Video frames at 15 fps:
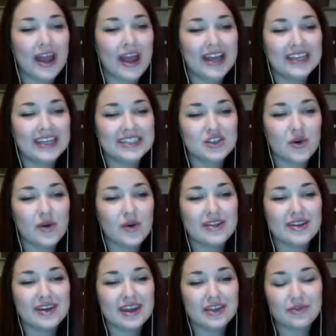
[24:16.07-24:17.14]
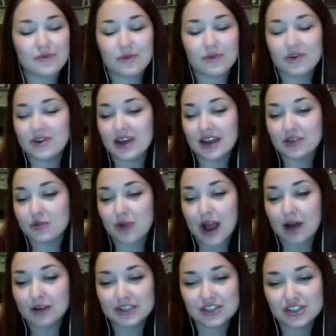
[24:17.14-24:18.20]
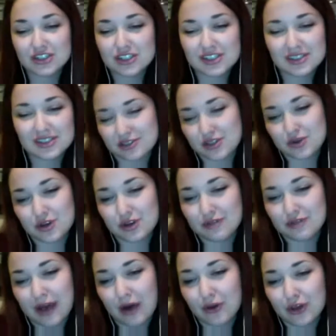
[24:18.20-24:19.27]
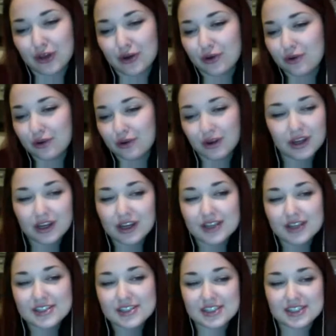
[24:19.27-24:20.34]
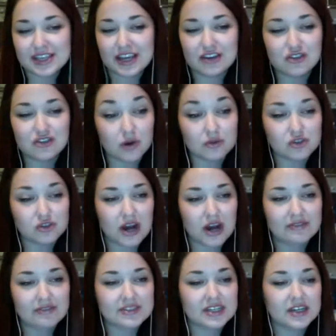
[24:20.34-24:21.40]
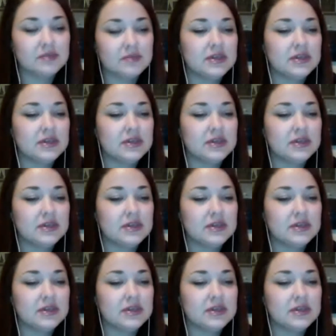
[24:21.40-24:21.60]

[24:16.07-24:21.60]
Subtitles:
He's going in the 9th round. It's just too good a value to say don't draft him.